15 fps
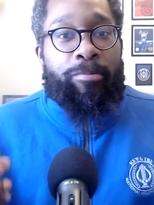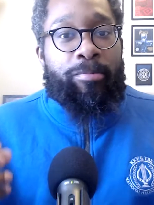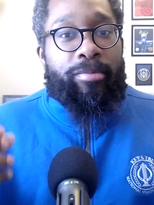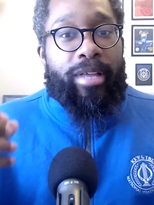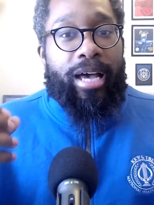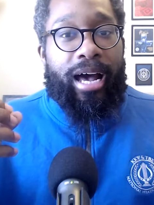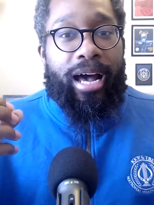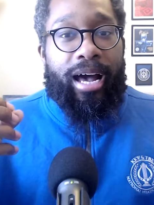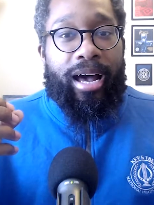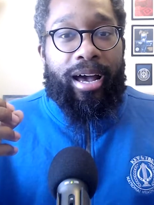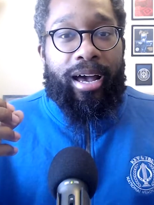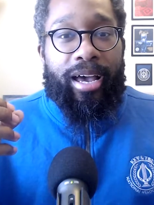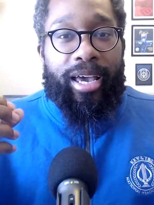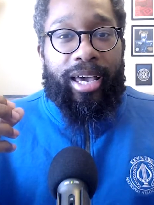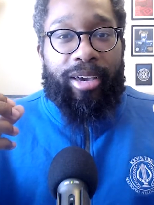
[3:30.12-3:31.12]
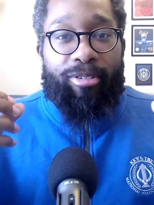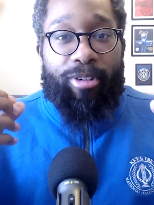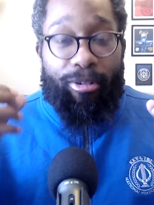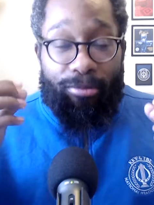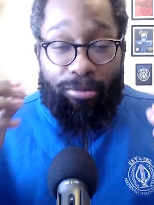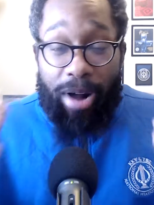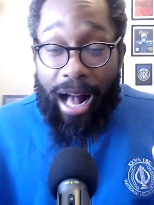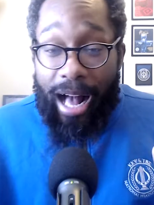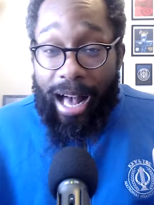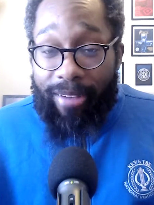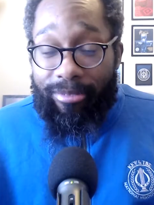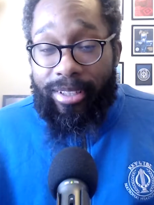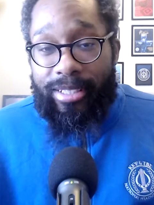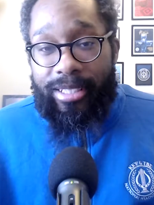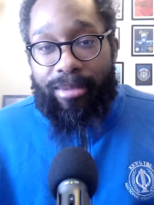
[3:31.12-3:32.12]
I
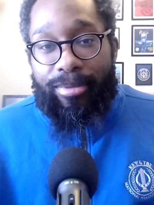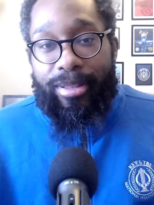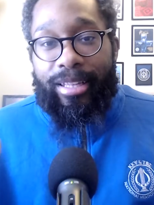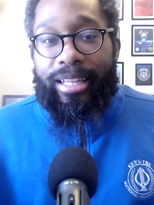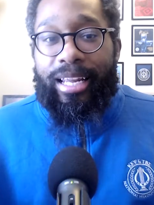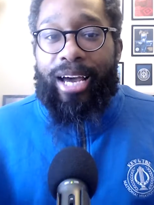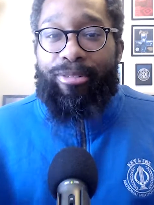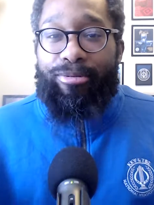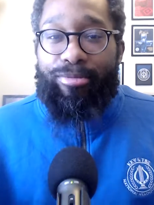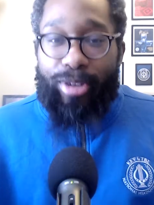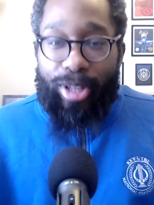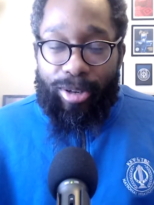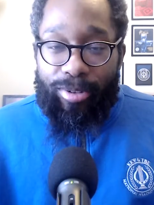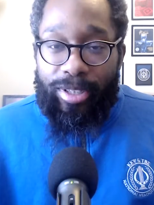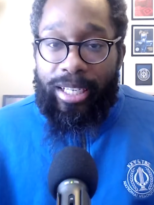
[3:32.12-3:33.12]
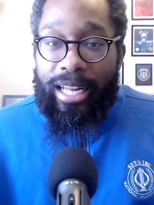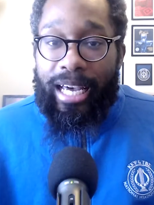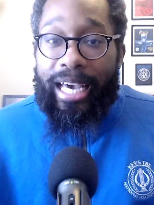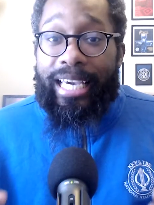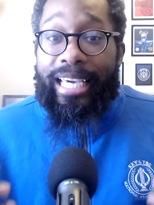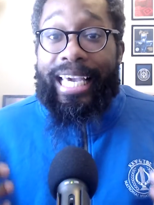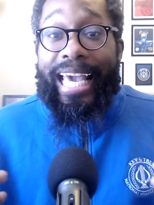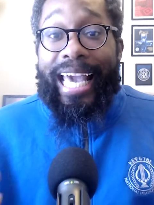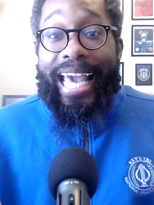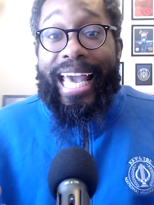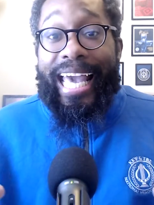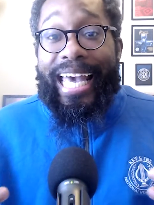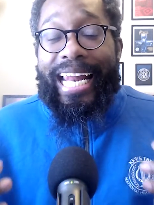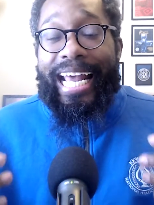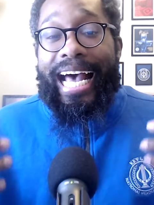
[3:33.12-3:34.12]
arrived at something that I really, really like,
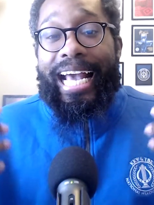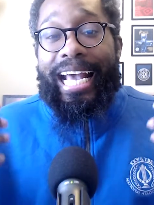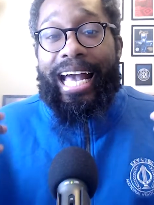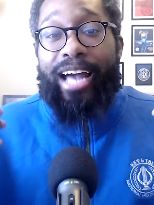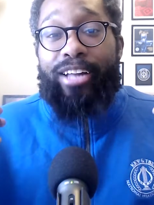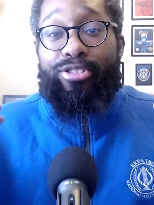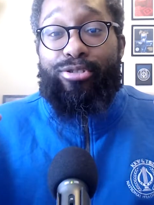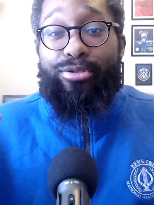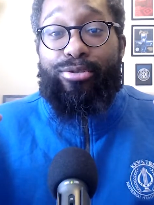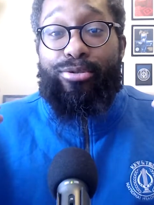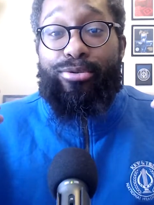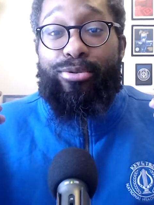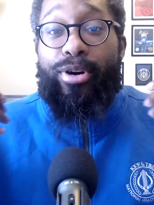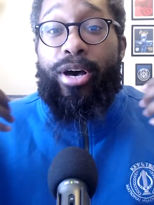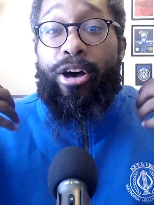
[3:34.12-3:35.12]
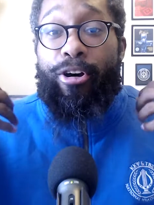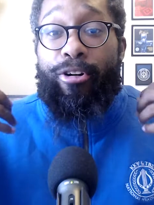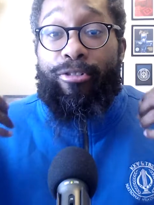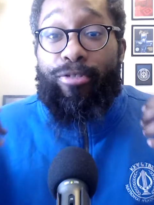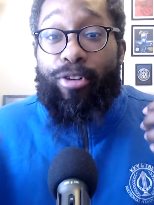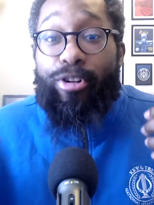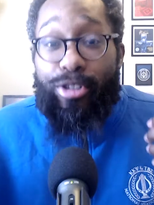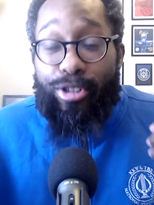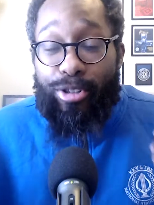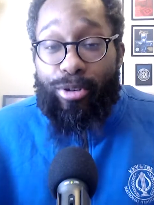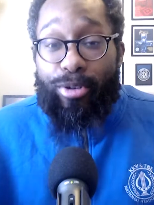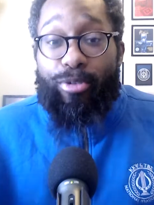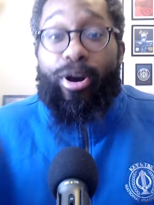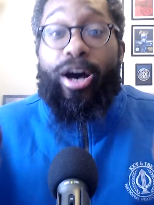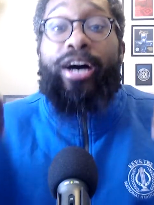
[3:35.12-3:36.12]
and I got to first
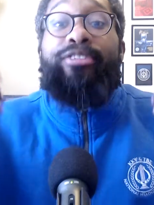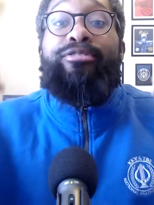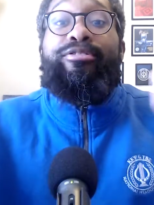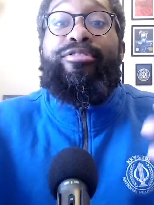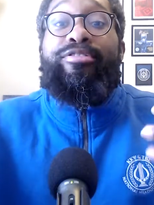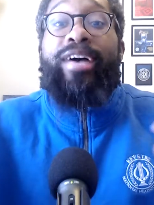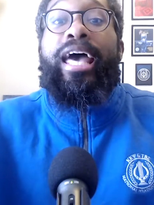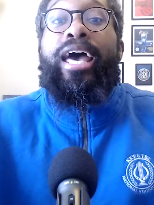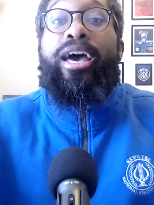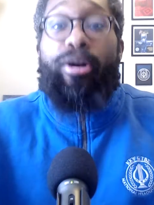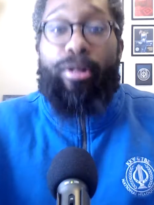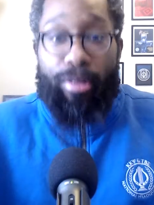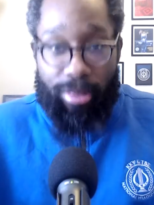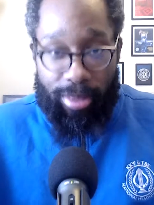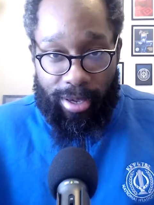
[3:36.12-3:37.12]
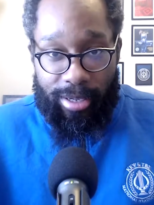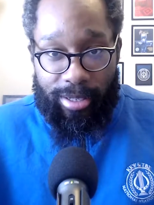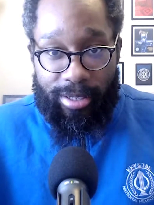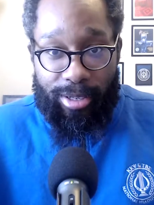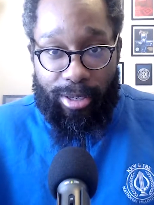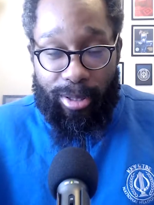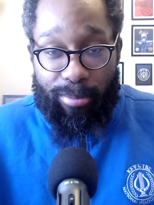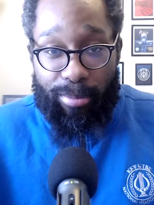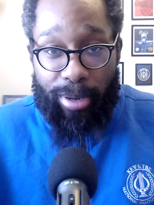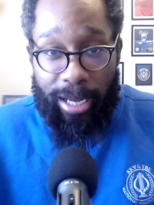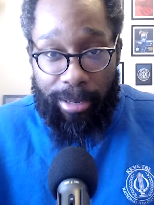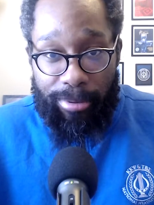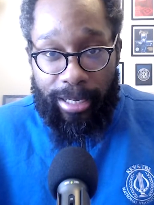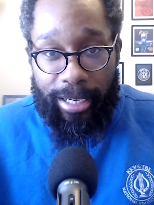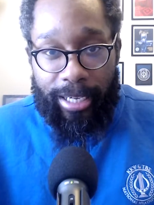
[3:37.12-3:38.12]
unveil this to the
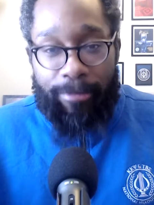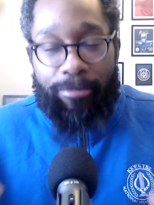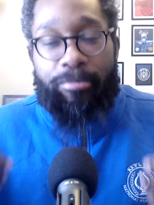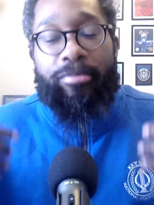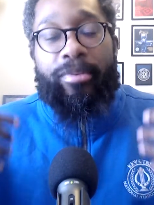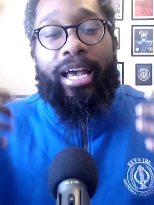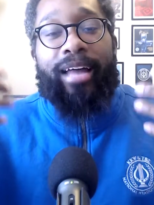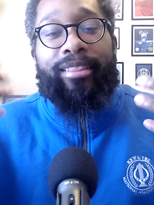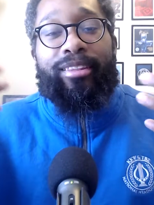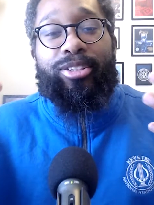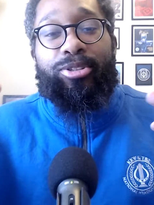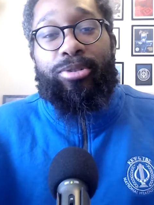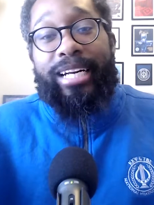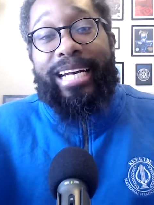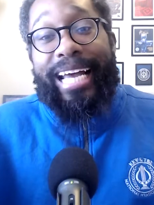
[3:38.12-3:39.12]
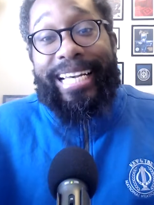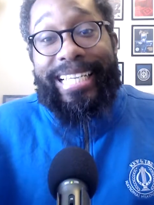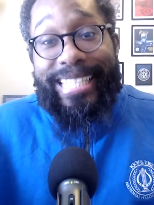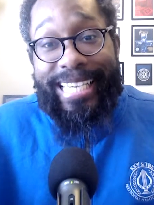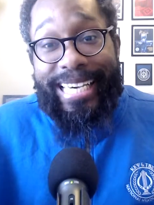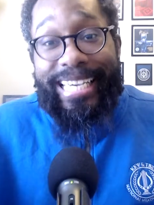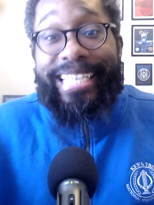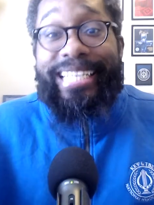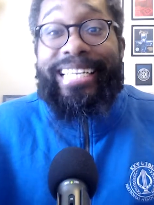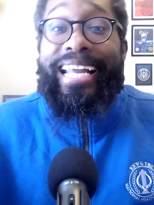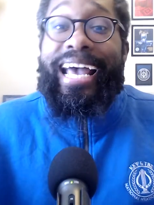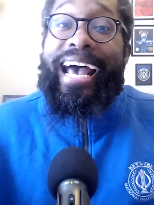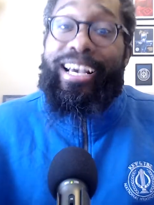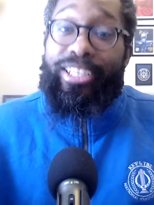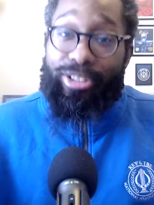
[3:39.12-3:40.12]
public at the 2019
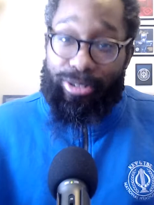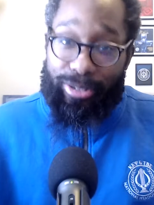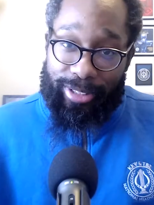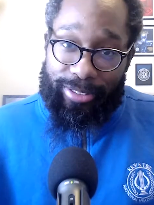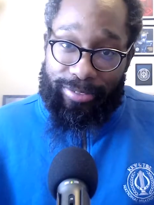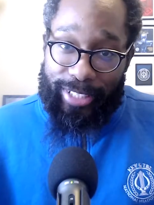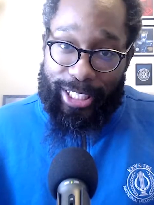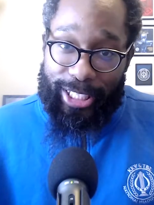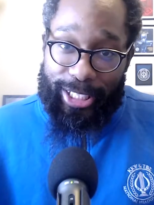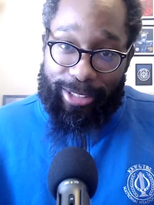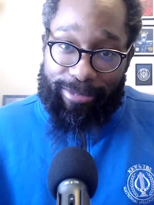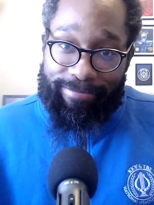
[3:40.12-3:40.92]
National Convention.